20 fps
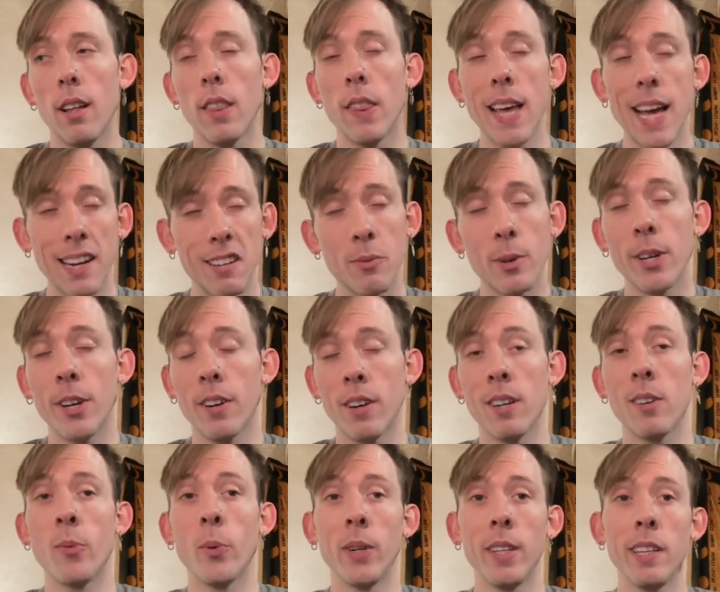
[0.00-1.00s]
That's where you're going
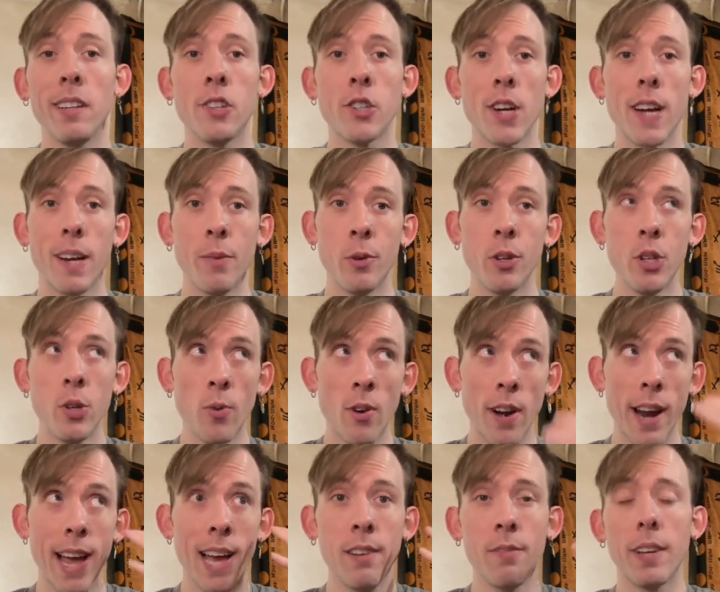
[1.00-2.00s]
to really shine, when you are
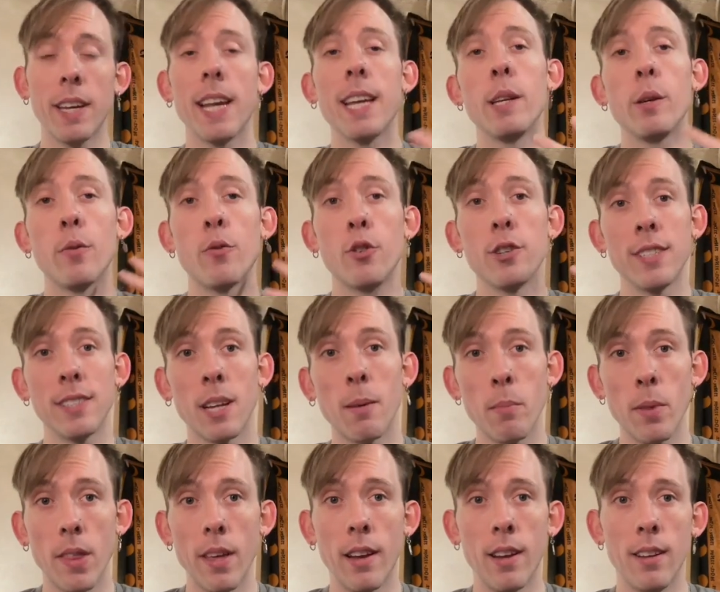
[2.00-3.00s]
advocating for
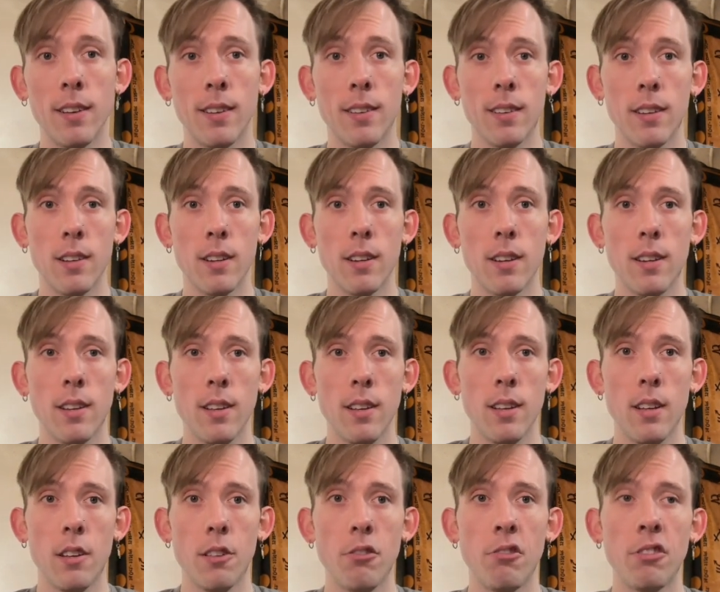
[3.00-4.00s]
something.
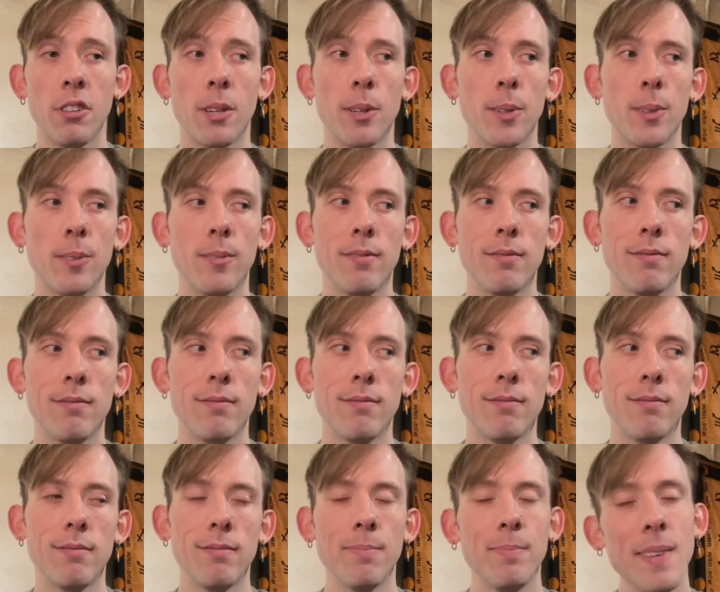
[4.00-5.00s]
So
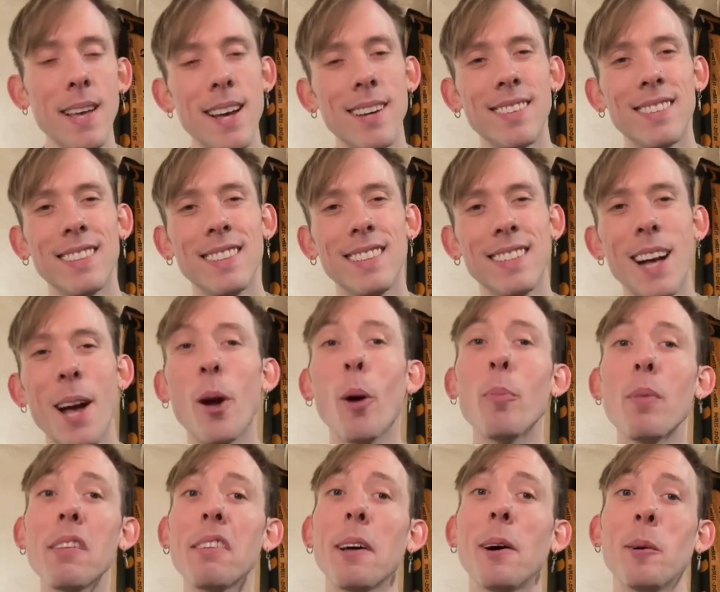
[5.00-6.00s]
yeah, I hope
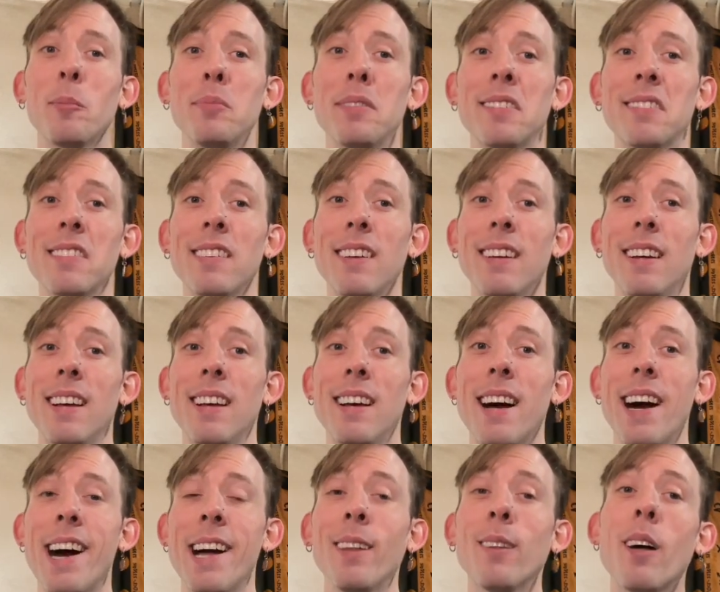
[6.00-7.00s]
this helps.
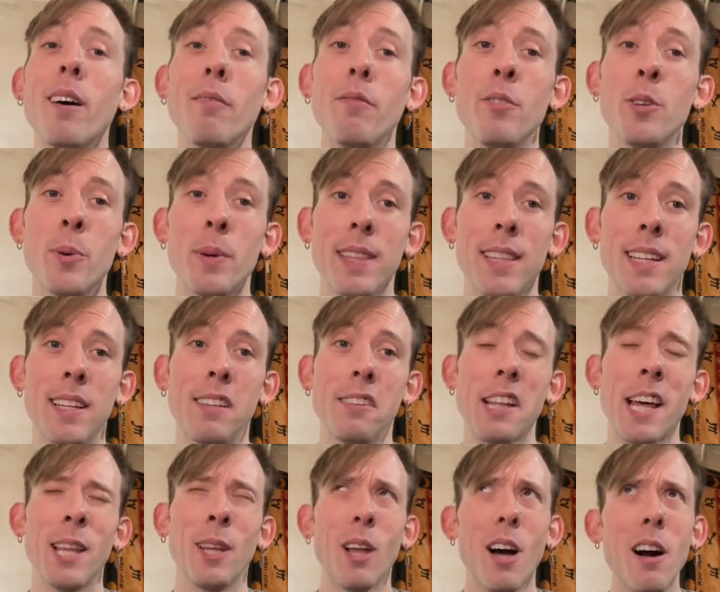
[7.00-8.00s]
I love doing this.
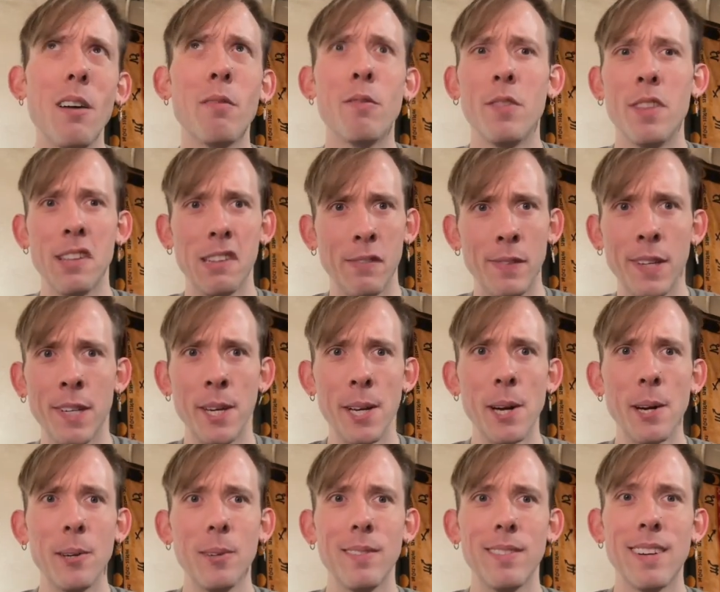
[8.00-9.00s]
I love this
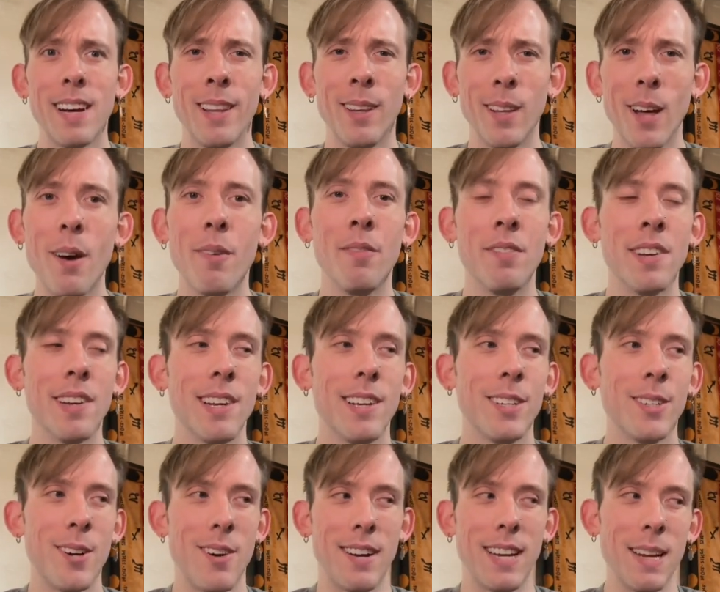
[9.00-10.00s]
video. I loved
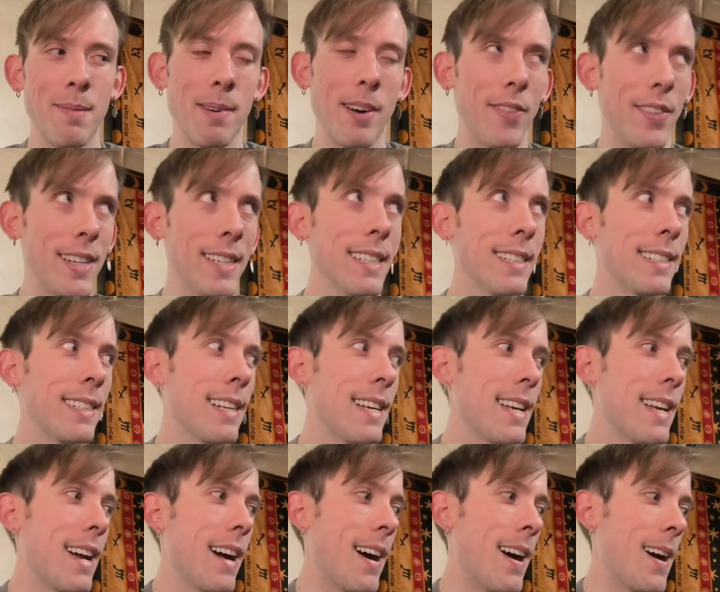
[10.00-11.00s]
talking about this.
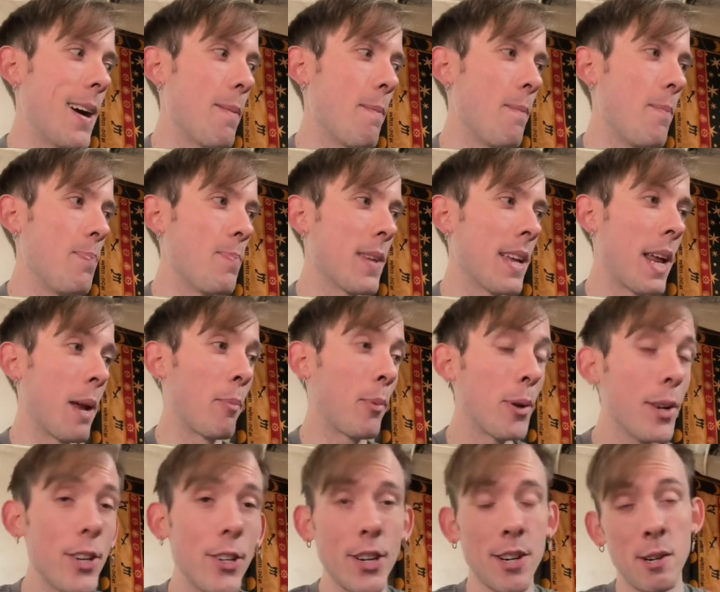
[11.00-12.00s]
And I
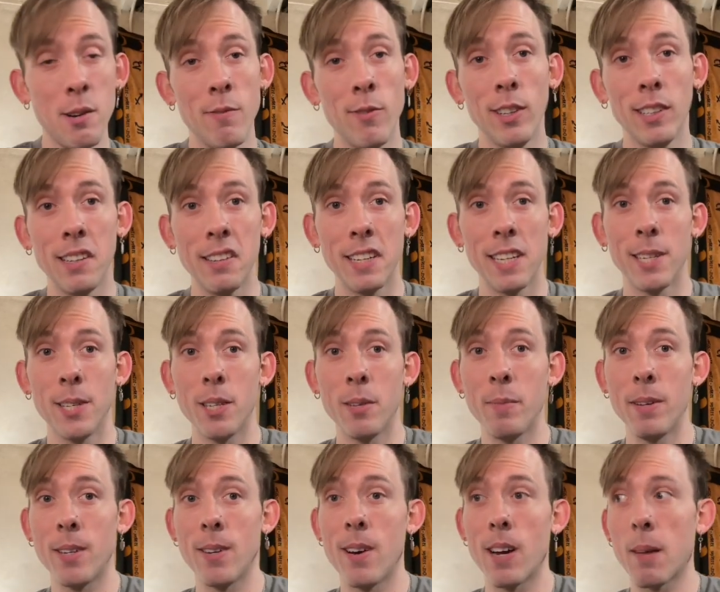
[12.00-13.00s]
appreciate you for listening to
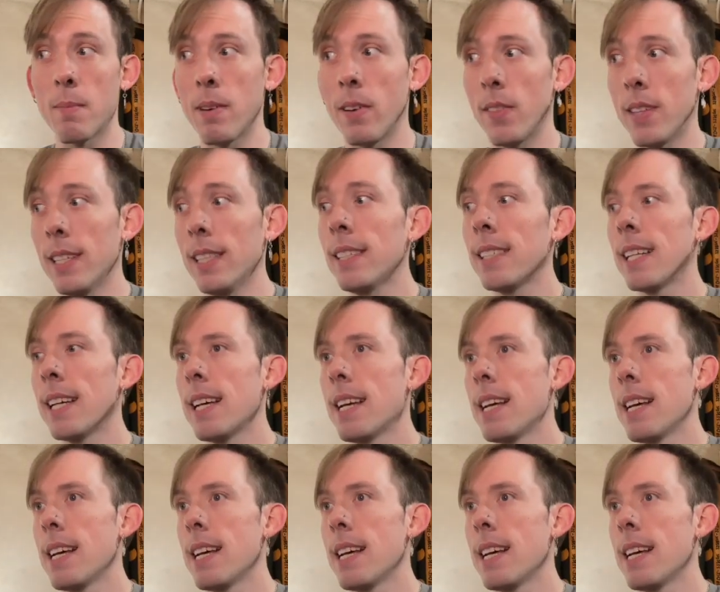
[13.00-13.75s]
me talk about this.